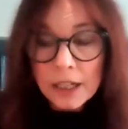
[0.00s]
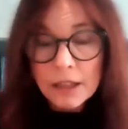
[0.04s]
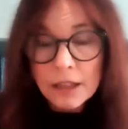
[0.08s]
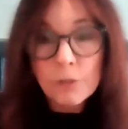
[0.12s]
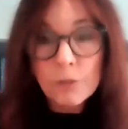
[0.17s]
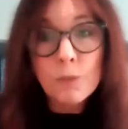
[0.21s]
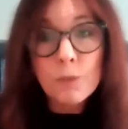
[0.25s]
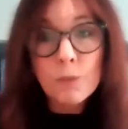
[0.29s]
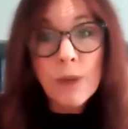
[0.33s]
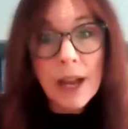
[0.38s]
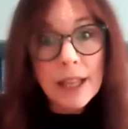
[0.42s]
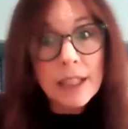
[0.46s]
the
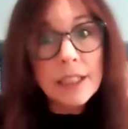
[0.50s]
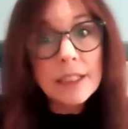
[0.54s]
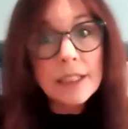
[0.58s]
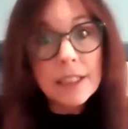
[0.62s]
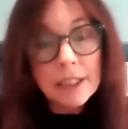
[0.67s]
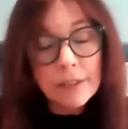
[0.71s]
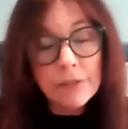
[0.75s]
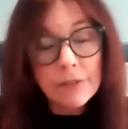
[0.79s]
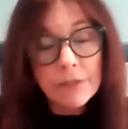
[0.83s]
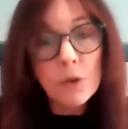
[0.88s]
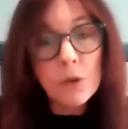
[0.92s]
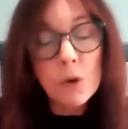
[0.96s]

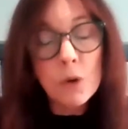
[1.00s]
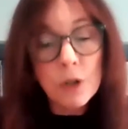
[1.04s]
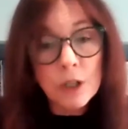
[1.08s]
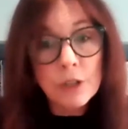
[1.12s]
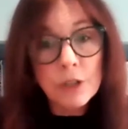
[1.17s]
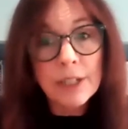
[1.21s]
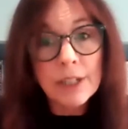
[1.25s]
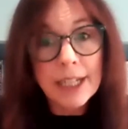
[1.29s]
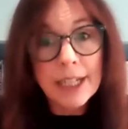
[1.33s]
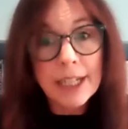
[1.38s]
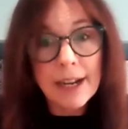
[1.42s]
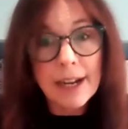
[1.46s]
relative
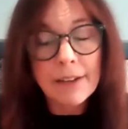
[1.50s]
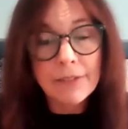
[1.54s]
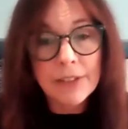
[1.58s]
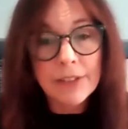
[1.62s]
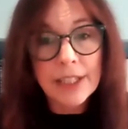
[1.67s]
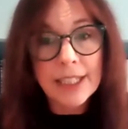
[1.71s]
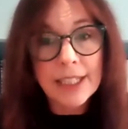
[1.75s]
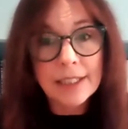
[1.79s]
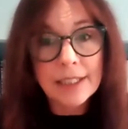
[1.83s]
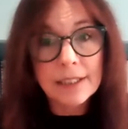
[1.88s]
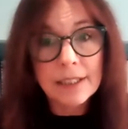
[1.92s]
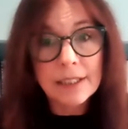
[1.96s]
ordering of
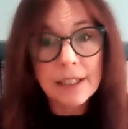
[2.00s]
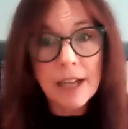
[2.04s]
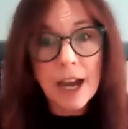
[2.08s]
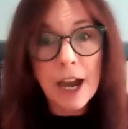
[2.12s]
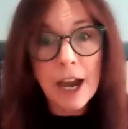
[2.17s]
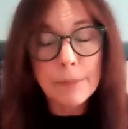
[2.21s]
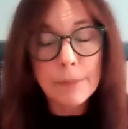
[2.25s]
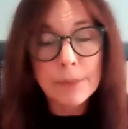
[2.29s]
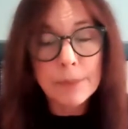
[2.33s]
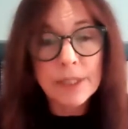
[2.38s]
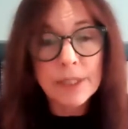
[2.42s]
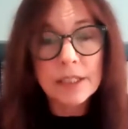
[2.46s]
these
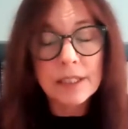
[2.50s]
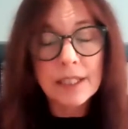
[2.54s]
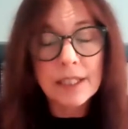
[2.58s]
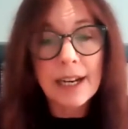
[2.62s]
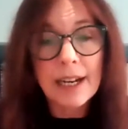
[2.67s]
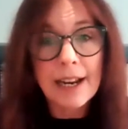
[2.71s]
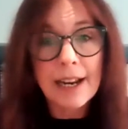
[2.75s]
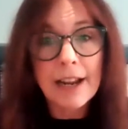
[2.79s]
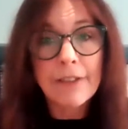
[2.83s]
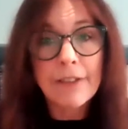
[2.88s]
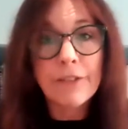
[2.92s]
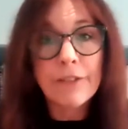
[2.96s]
options that
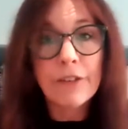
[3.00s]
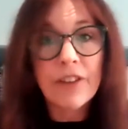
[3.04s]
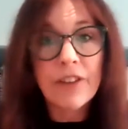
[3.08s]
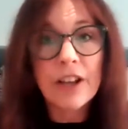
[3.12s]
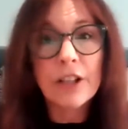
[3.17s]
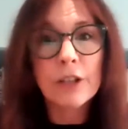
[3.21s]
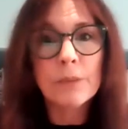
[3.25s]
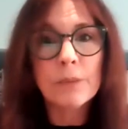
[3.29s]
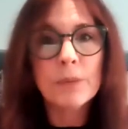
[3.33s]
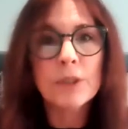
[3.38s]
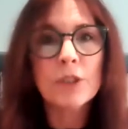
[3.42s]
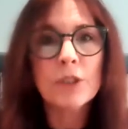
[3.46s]
I have
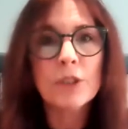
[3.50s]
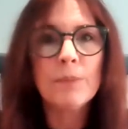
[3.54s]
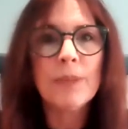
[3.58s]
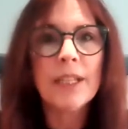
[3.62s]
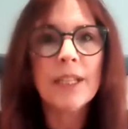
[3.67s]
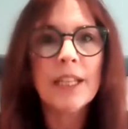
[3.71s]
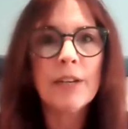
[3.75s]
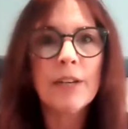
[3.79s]
available to me,